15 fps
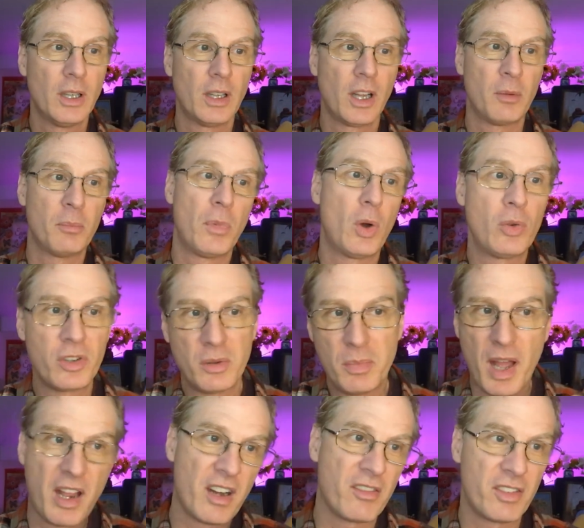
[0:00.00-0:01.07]
and moaned
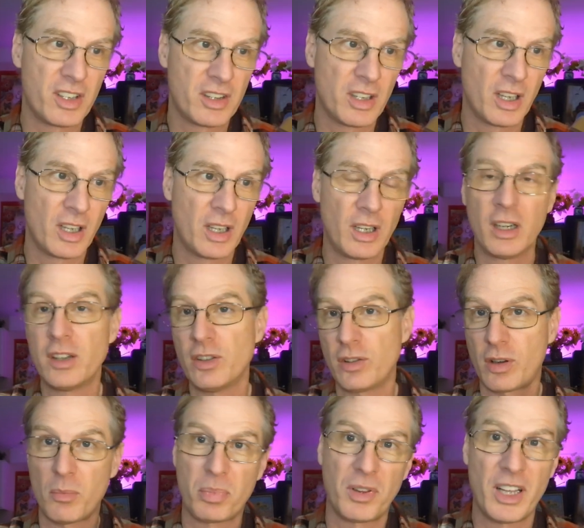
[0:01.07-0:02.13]
about everything and then you
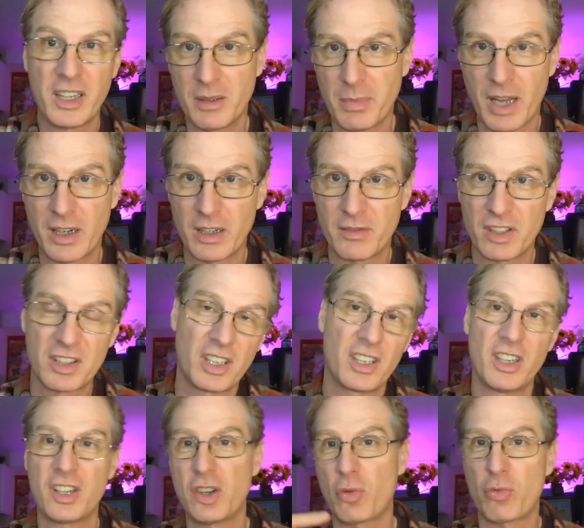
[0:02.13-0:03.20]
complain about everything and
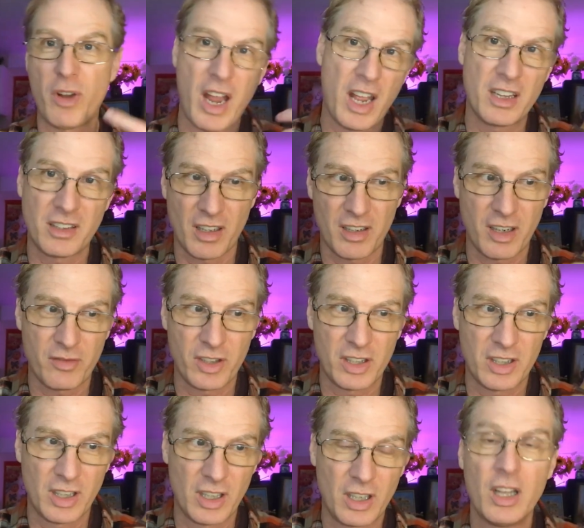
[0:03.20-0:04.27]
then you rant on
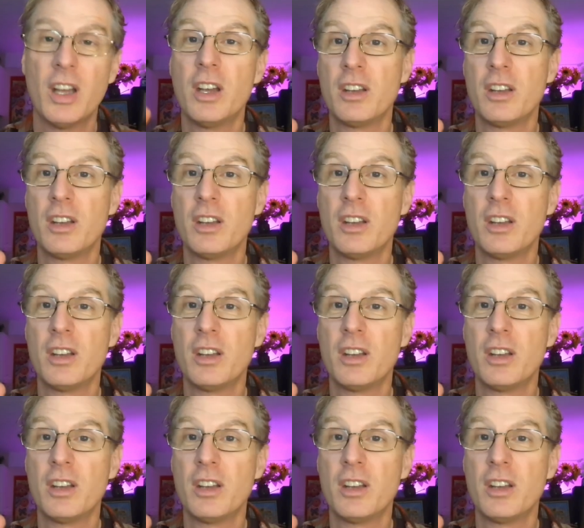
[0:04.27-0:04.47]
everything,